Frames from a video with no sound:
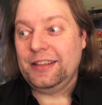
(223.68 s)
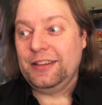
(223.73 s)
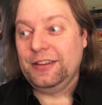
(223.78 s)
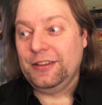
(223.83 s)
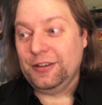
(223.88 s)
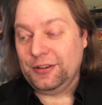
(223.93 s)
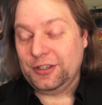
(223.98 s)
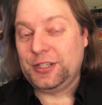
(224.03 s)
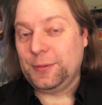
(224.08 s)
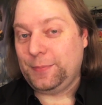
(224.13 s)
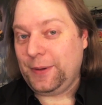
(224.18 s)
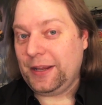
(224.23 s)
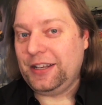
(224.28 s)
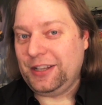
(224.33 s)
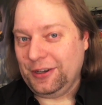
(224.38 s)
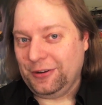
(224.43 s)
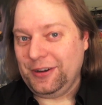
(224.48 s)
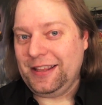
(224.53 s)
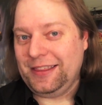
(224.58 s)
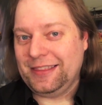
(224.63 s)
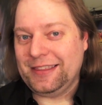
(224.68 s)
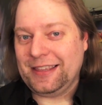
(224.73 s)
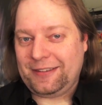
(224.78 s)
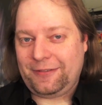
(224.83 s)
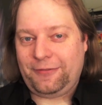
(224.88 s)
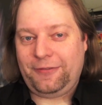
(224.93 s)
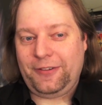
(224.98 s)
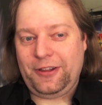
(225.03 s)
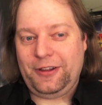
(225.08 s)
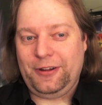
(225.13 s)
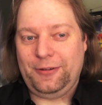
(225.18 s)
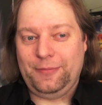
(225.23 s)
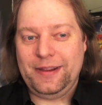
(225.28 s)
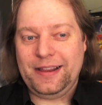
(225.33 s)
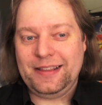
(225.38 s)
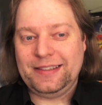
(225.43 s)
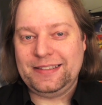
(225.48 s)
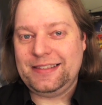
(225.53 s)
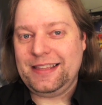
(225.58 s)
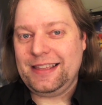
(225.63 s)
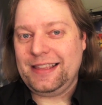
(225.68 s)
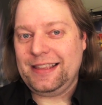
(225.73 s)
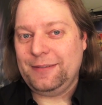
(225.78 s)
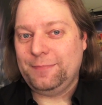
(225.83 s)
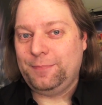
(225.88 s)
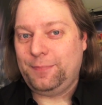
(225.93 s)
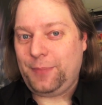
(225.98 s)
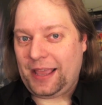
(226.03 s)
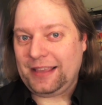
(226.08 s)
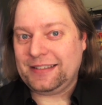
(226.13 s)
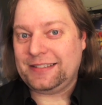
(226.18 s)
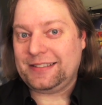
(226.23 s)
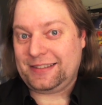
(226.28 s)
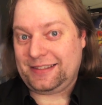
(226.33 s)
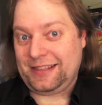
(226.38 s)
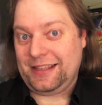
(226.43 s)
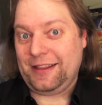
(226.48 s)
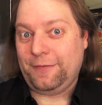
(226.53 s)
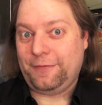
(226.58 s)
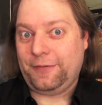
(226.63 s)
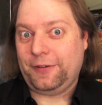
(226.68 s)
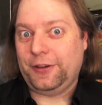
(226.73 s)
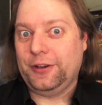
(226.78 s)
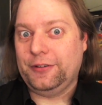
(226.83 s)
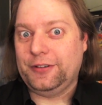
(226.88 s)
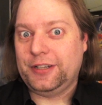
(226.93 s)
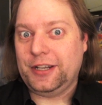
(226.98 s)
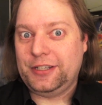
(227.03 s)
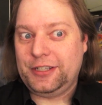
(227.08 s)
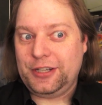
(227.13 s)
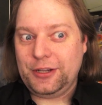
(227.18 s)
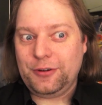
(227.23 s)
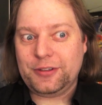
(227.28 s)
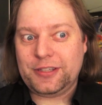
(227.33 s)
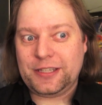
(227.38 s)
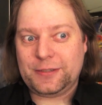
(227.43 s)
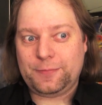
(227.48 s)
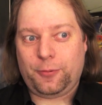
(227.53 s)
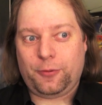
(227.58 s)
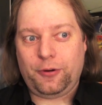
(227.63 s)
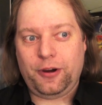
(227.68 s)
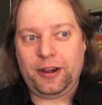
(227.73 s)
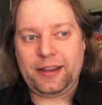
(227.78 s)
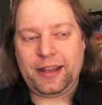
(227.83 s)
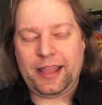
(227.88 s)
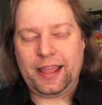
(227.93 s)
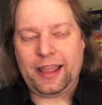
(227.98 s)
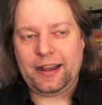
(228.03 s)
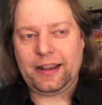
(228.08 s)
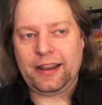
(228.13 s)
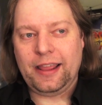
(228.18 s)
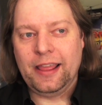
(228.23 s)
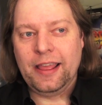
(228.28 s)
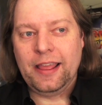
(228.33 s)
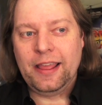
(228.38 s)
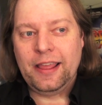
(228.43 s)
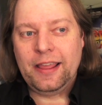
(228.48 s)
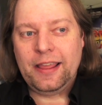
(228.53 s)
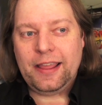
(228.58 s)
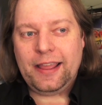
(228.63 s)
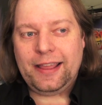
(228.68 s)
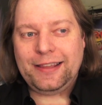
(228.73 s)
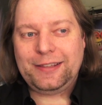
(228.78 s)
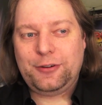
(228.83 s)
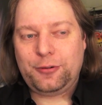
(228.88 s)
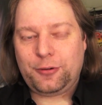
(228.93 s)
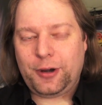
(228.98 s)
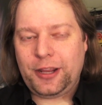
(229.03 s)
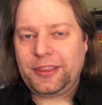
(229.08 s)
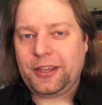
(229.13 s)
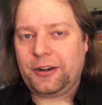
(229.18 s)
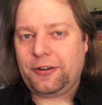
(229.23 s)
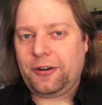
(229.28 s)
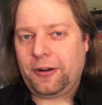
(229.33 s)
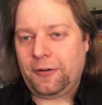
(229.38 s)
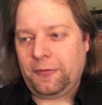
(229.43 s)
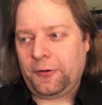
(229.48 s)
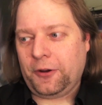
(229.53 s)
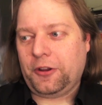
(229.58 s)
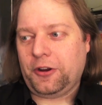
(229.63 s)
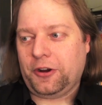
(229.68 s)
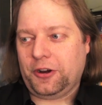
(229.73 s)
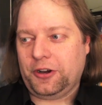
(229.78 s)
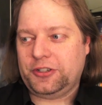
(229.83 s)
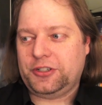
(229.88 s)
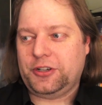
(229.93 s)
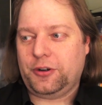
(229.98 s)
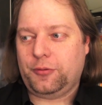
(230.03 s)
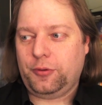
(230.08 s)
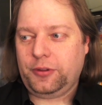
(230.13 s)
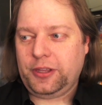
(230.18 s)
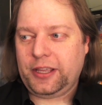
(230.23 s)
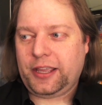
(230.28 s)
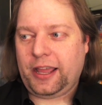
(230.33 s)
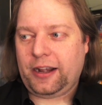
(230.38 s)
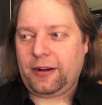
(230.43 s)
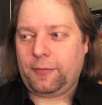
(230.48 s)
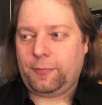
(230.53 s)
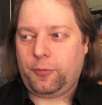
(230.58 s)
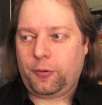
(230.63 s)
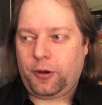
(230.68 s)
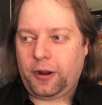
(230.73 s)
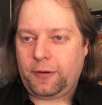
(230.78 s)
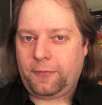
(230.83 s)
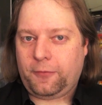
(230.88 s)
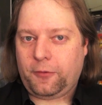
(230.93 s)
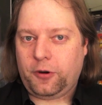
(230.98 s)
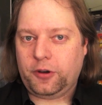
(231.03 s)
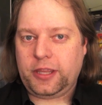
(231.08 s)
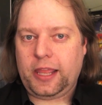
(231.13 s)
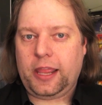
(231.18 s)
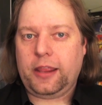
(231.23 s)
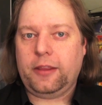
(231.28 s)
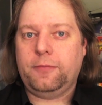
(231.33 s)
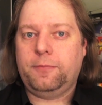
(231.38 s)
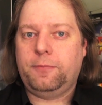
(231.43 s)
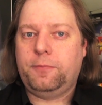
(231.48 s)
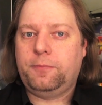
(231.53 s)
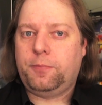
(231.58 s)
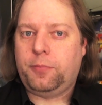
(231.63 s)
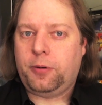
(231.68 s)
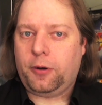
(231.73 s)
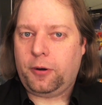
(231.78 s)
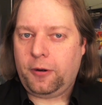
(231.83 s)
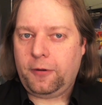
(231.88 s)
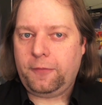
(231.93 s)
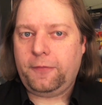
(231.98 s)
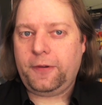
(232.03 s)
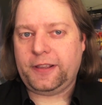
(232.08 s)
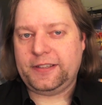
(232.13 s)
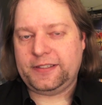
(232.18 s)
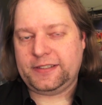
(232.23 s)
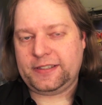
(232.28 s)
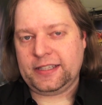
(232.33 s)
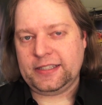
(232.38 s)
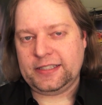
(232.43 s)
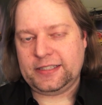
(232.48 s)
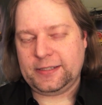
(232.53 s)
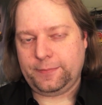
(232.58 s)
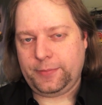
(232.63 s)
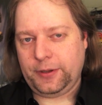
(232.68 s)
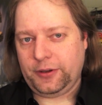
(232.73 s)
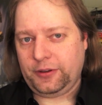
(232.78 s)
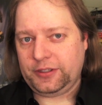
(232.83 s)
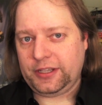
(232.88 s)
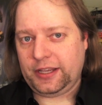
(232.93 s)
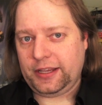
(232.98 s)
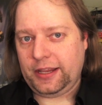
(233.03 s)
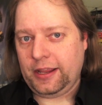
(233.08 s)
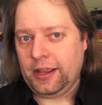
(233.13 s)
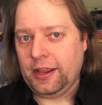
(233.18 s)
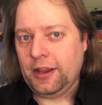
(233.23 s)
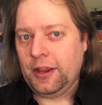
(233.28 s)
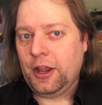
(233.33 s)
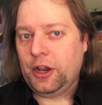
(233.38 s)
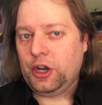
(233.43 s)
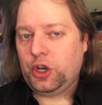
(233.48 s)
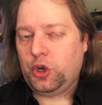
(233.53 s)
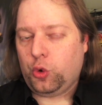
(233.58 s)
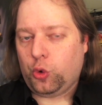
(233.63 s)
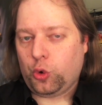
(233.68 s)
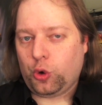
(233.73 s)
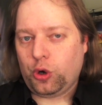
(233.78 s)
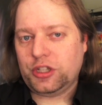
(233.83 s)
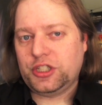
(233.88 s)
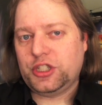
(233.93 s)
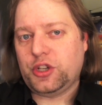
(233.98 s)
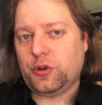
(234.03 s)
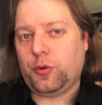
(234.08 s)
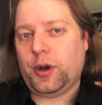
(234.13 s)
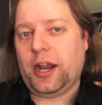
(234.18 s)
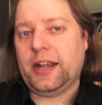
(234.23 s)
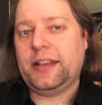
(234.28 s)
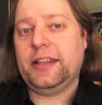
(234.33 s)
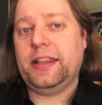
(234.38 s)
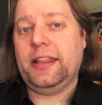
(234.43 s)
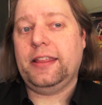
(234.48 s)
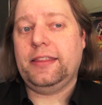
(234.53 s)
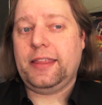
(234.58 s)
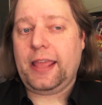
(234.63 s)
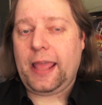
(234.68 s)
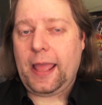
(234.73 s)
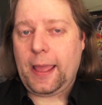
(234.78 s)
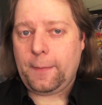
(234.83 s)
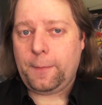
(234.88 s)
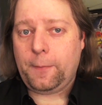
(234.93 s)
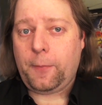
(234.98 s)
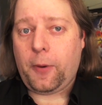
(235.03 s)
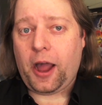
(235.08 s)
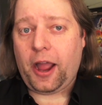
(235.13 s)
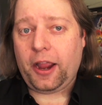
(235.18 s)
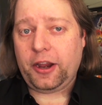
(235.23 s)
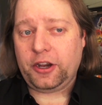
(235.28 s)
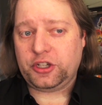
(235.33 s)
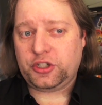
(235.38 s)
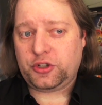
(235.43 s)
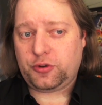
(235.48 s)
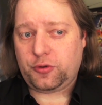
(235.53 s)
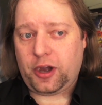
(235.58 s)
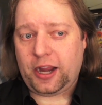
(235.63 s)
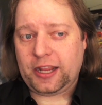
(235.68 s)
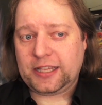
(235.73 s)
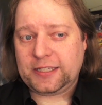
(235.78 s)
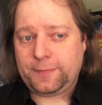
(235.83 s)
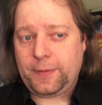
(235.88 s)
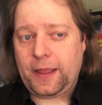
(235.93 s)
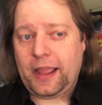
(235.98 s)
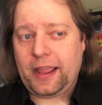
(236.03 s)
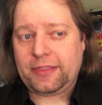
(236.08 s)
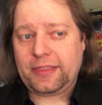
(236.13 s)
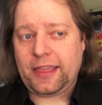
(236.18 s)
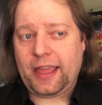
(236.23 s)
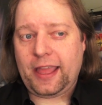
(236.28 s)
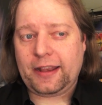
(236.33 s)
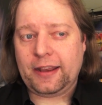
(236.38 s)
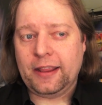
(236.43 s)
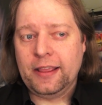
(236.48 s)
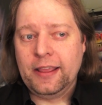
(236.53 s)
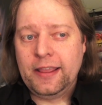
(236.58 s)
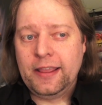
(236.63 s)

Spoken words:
you should be doing this film. It's the best thing for you to do at this point, and it's great that Irvin Kershner really kind of brought forth a perfect sensibility towards directing The Empire Strikes Back, that